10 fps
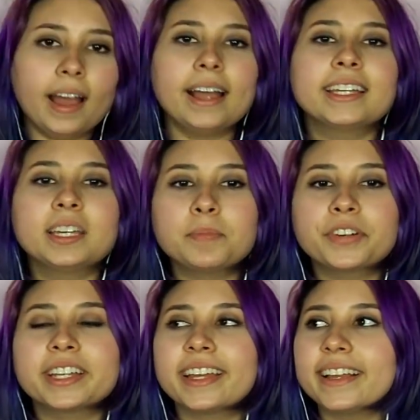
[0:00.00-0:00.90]
I keep
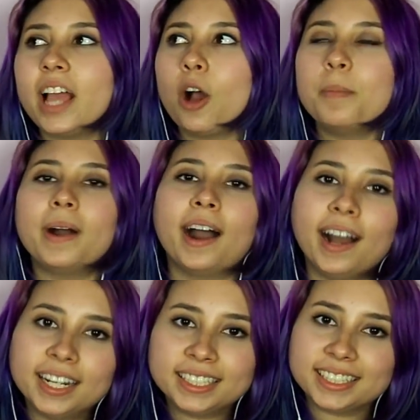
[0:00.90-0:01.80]
forgetting how
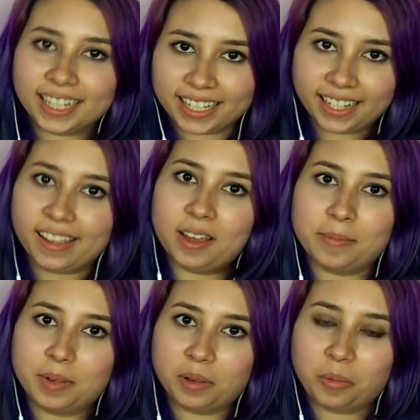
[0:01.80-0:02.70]
behind I am
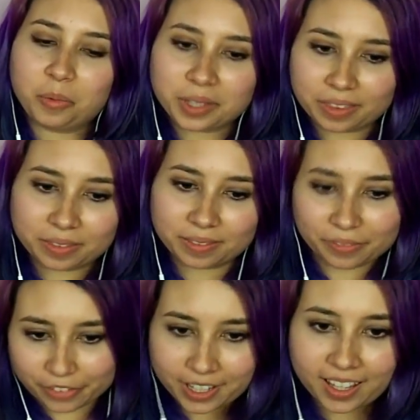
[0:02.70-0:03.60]
with
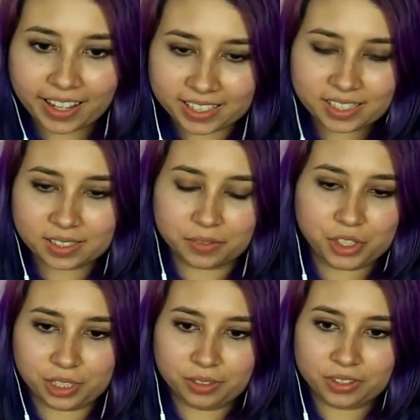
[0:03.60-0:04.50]
freaking Agents of
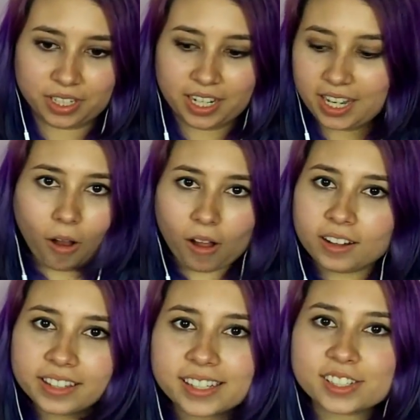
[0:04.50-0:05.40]
S.H.I.E.L.D.
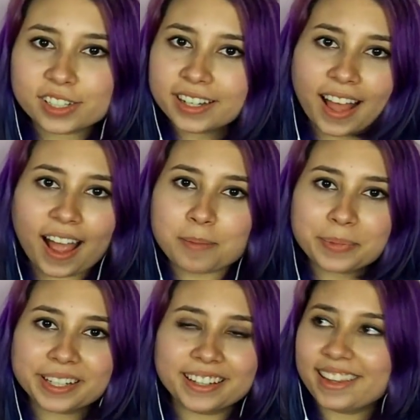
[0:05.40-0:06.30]
All this shit
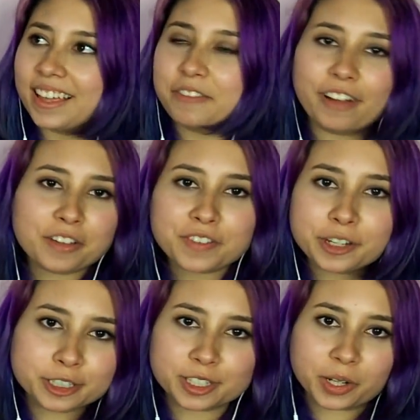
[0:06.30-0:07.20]
happened like 5
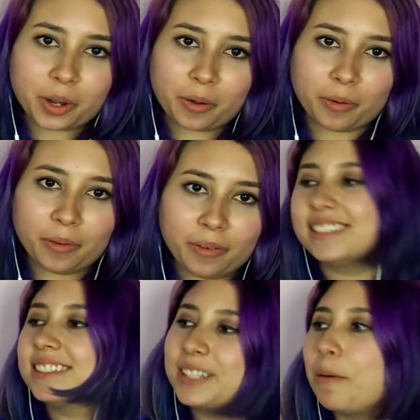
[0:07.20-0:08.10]
years ago.
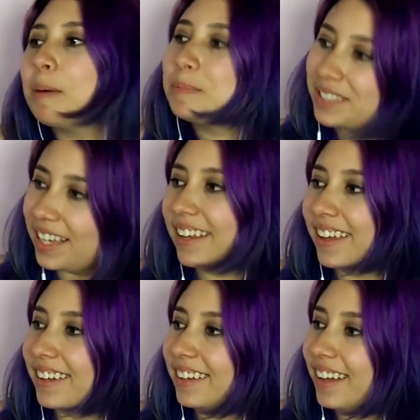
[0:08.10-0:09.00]
This is so
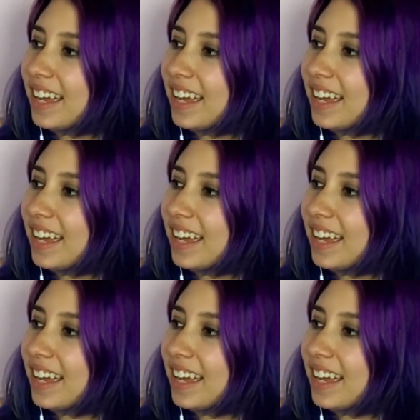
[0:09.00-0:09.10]
upsetting,